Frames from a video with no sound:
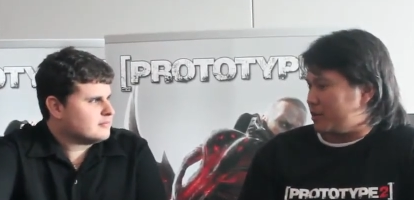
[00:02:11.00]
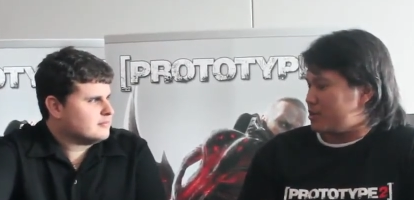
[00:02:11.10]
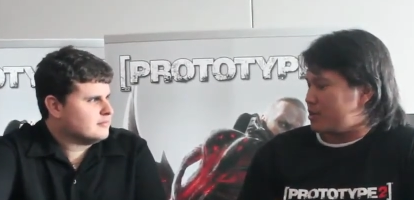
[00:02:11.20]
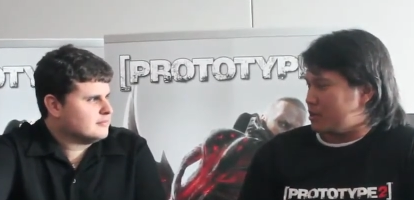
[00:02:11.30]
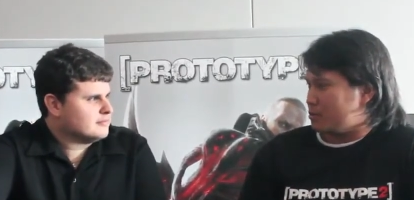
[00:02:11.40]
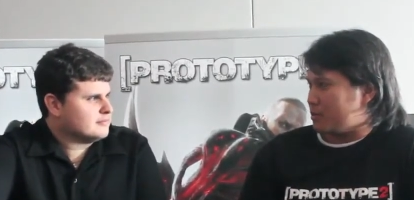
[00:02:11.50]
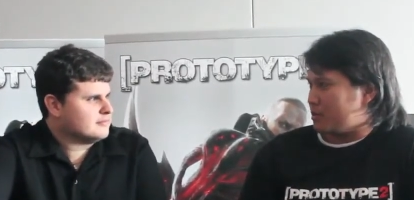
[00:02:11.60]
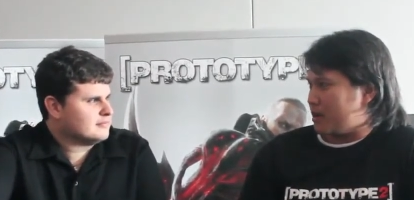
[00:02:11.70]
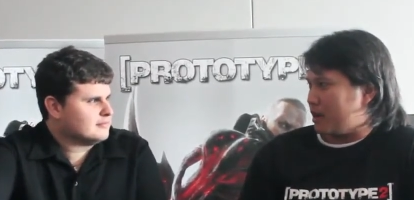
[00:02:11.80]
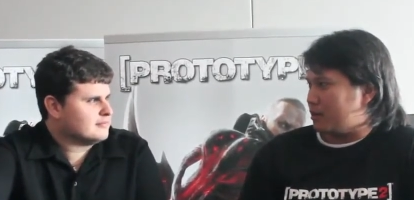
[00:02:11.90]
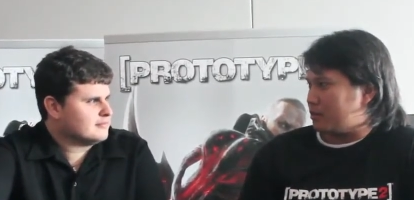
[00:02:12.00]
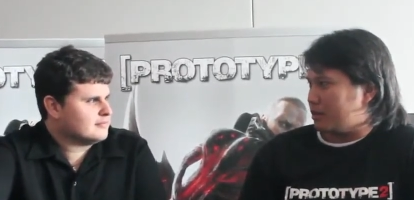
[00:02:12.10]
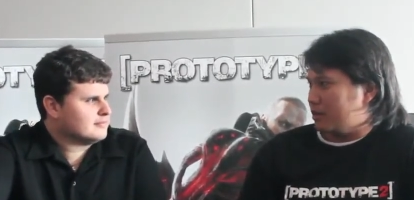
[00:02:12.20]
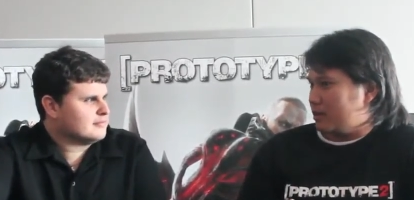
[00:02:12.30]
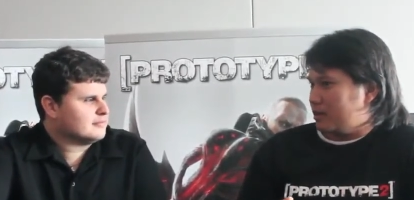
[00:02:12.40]
Speaker 1: really changed with him? How
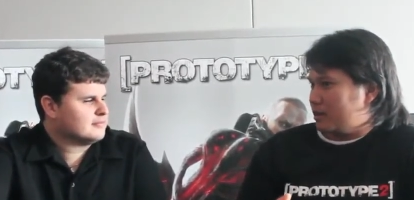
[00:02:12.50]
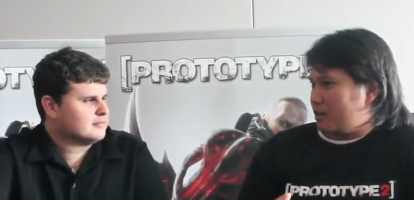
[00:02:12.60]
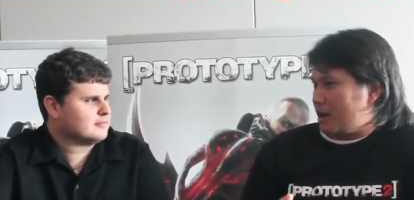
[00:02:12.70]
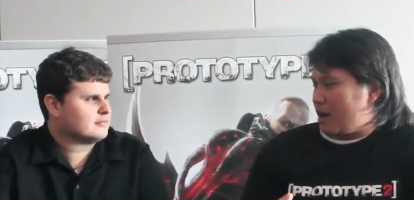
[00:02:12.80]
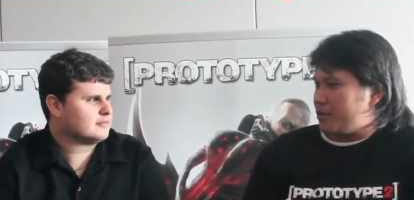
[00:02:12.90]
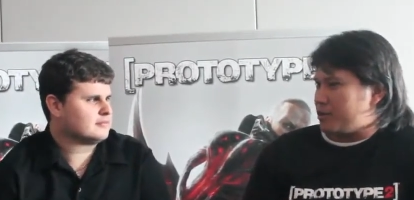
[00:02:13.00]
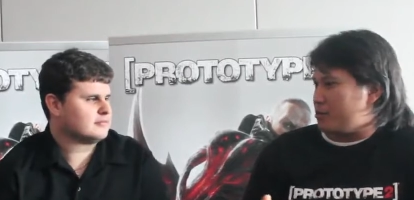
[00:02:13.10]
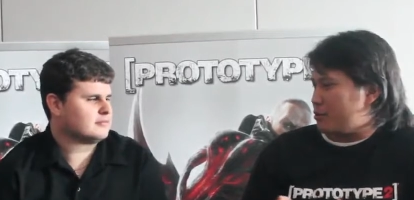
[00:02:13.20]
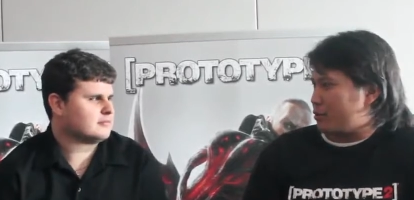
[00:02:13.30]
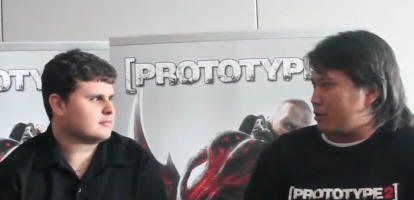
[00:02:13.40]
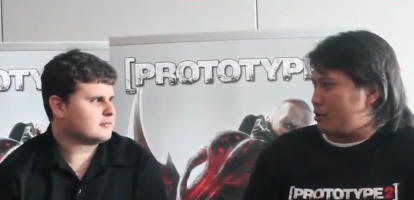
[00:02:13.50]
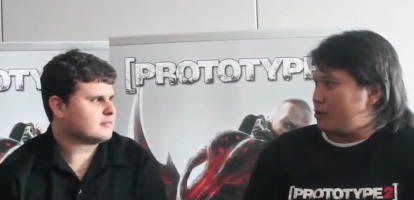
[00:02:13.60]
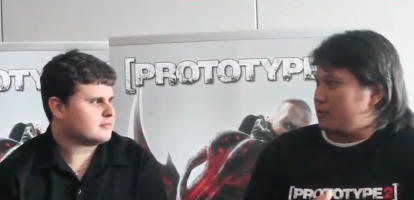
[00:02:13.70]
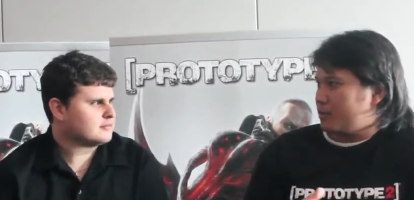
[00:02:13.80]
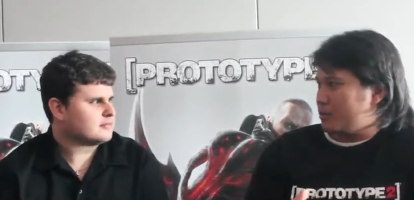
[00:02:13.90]
how has New York
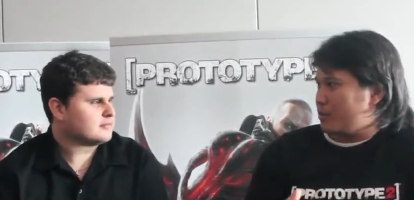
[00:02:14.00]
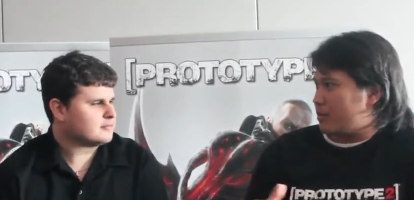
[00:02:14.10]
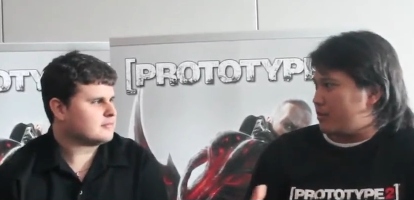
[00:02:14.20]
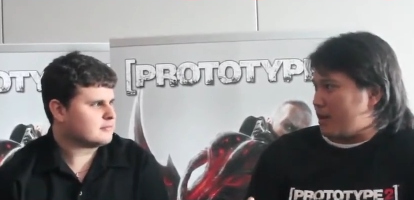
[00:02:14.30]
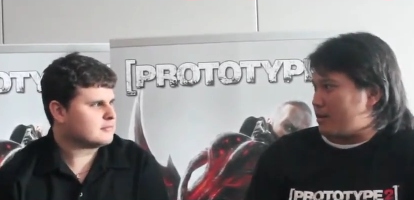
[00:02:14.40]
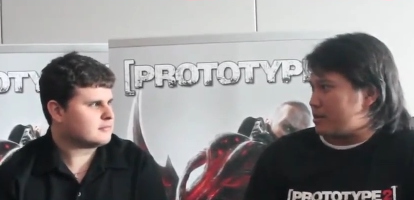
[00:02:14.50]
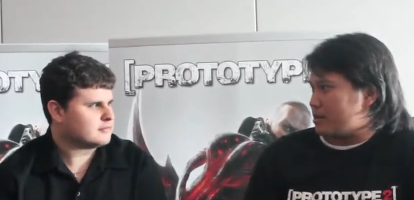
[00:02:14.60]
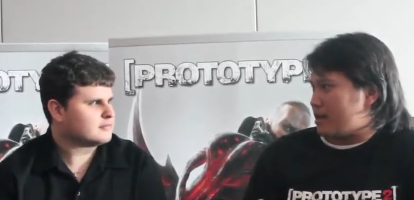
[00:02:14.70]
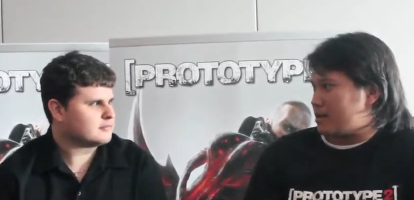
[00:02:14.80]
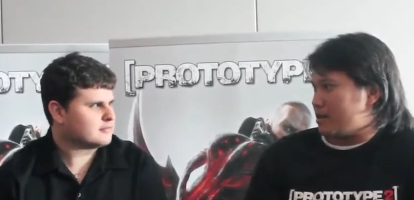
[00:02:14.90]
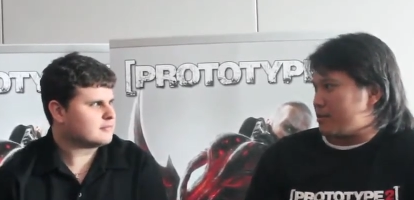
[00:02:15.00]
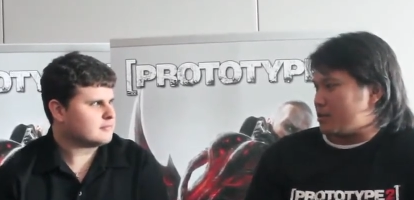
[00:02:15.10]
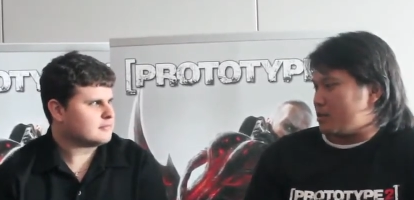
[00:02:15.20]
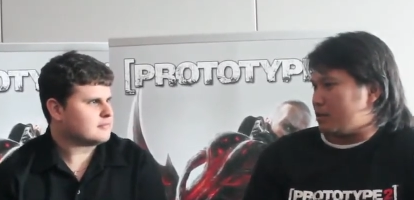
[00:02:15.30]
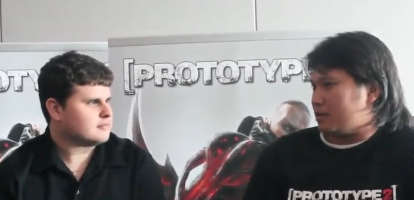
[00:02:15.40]
coped with the virus in that time as
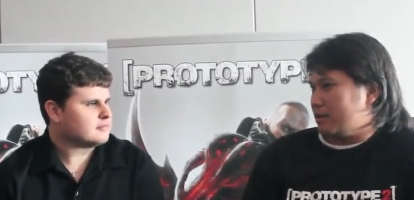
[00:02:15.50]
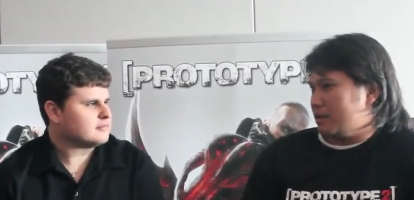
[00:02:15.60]
well?